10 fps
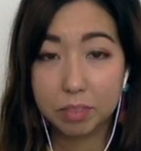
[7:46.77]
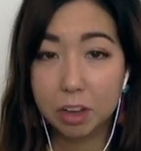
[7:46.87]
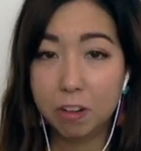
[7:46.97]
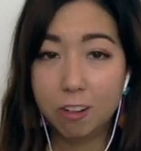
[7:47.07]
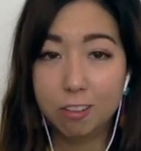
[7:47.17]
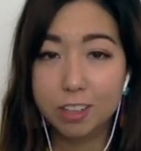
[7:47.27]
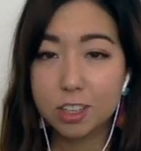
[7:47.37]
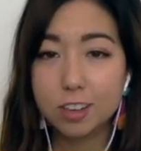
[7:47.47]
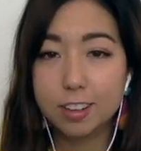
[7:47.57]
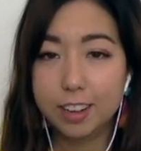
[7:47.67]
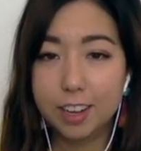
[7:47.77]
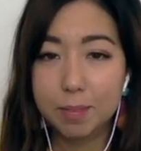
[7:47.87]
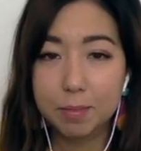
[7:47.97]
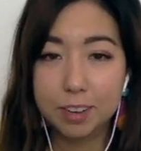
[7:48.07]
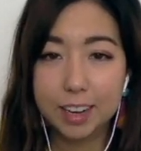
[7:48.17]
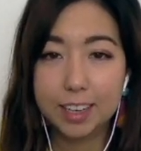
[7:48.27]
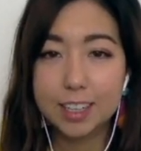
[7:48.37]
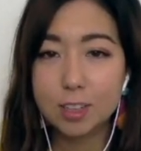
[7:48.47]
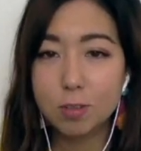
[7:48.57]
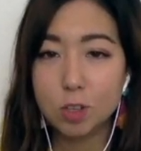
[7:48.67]
No, it's not him. Like,
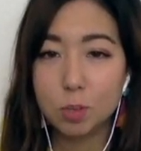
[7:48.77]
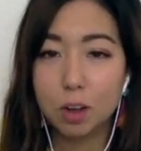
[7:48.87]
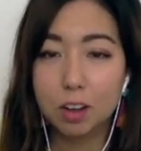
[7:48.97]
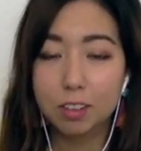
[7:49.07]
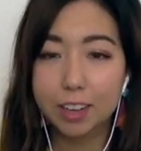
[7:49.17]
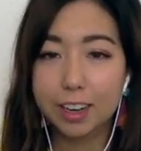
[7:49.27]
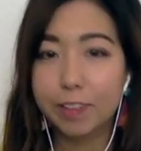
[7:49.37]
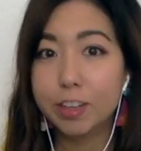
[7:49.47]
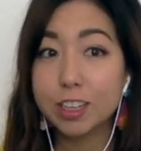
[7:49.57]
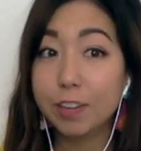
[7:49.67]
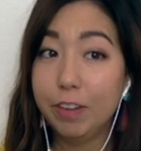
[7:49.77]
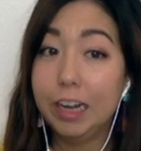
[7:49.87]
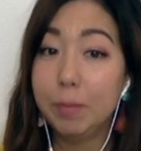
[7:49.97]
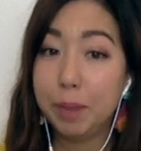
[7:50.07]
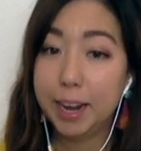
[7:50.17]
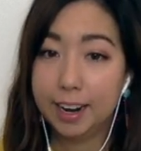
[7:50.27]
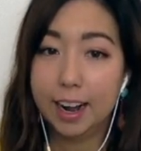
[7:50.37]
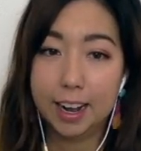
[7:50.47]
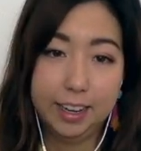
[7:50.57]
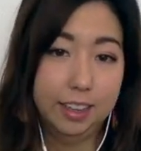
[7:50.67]
he's too small. Like, it was a really big
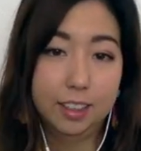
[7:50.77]
guy.